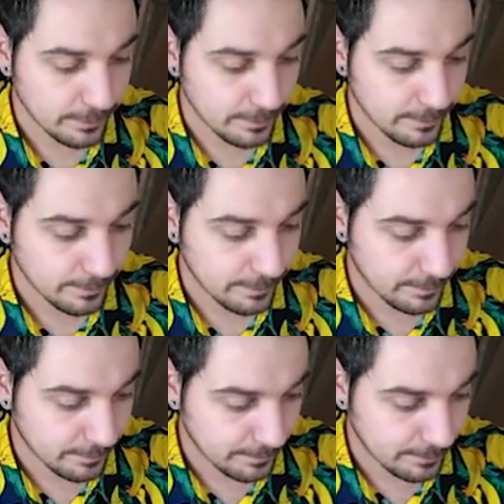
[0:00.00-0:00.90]

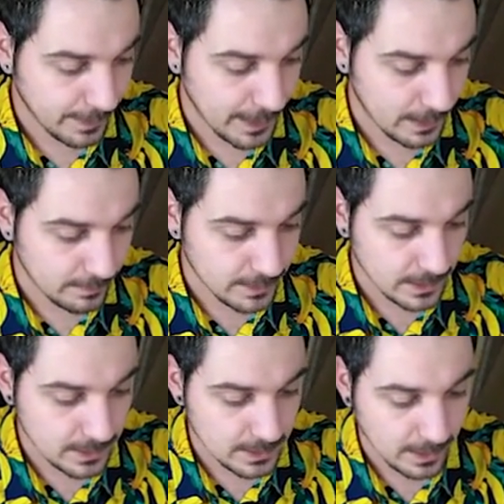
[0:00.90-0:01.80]
five,
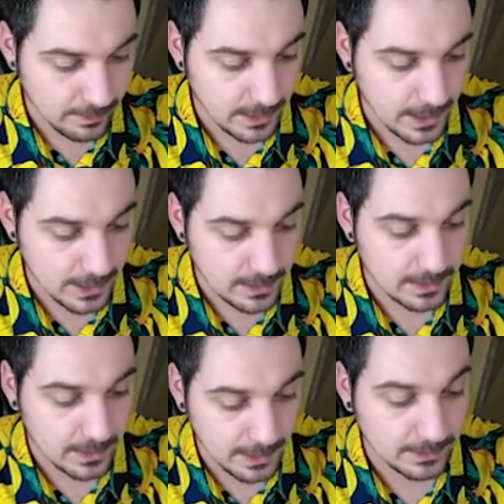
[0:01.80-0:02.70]
six, seven, eight,
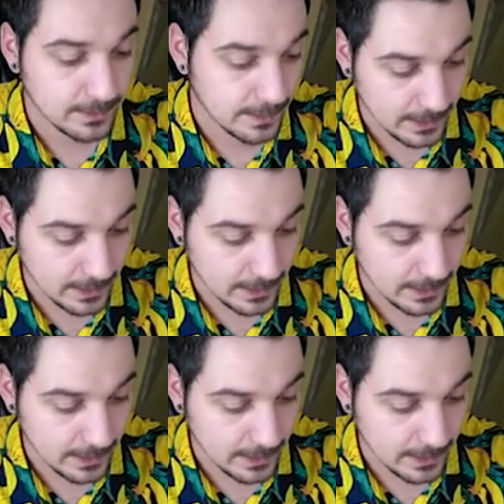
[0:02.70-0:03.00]
nine,